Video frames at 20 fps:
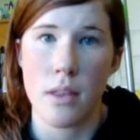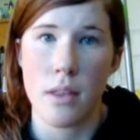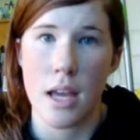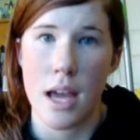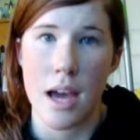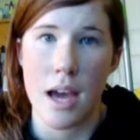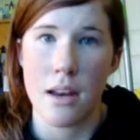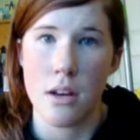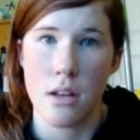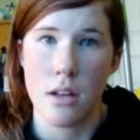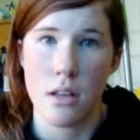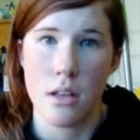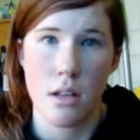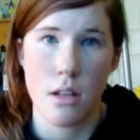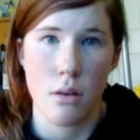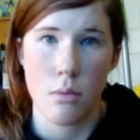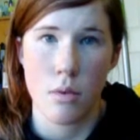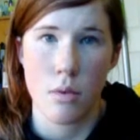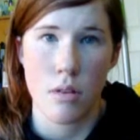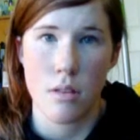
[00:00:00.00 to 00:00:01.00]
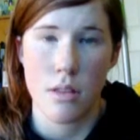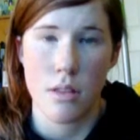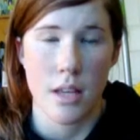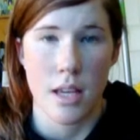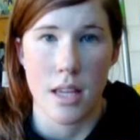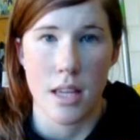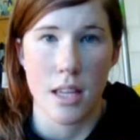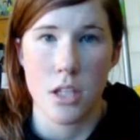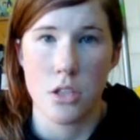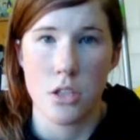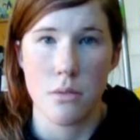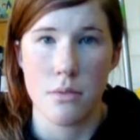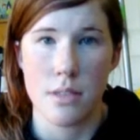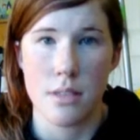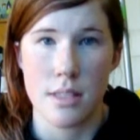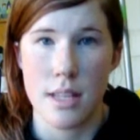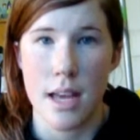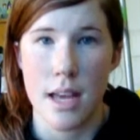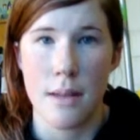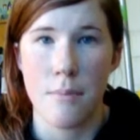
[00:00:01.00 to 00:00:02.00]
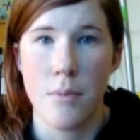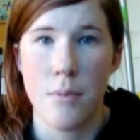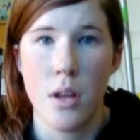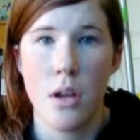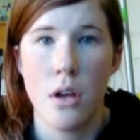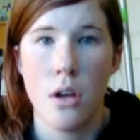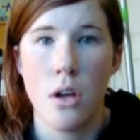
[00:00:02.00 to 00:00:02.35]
They were thinking that she was dead.